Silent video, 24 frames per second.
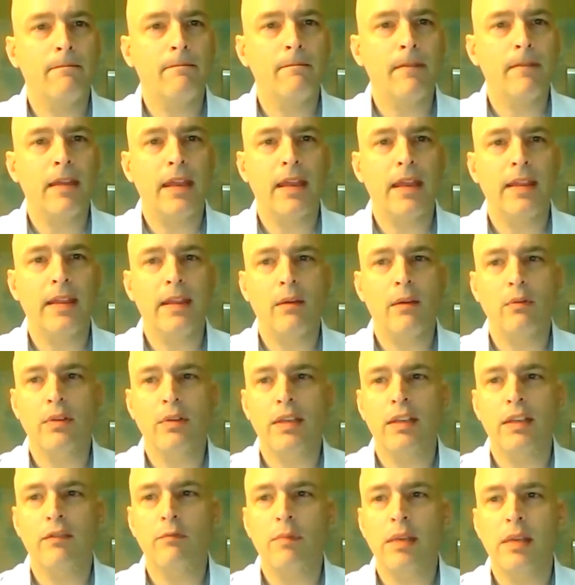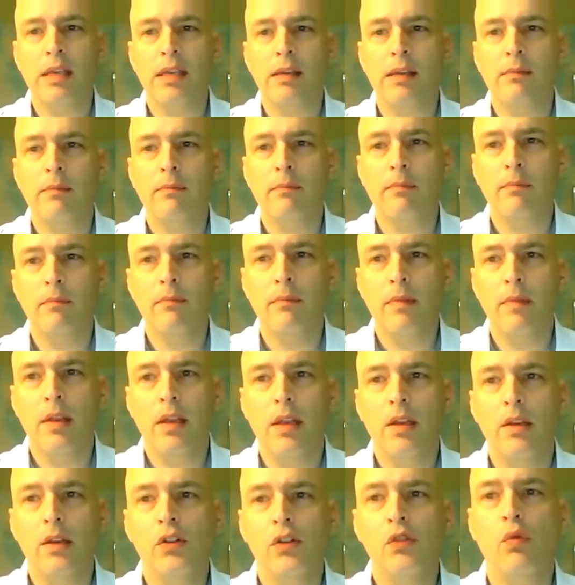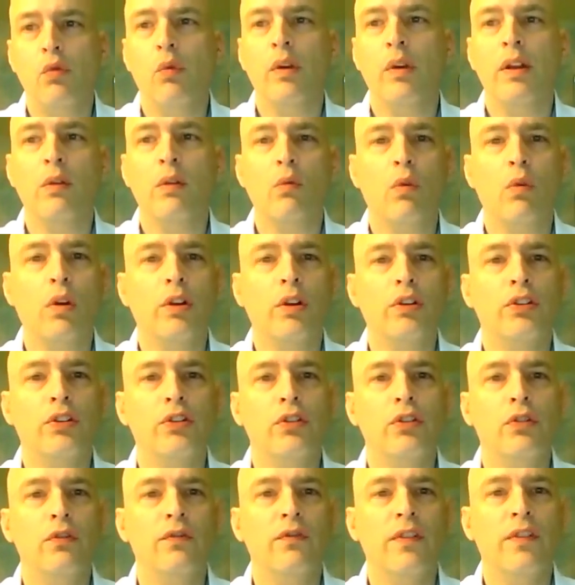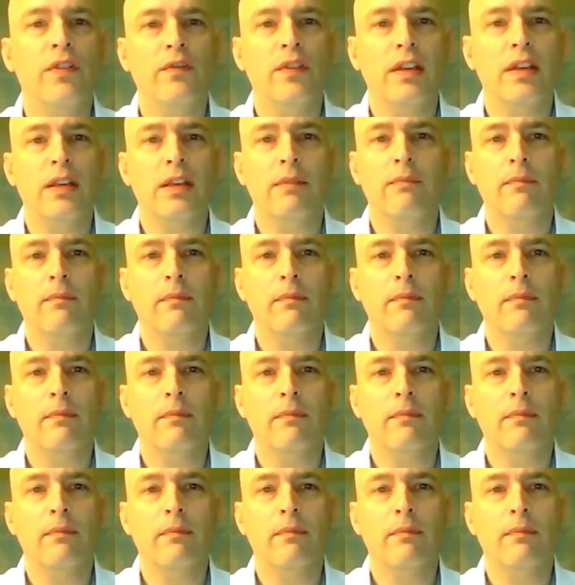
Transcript: and that would give me 21,250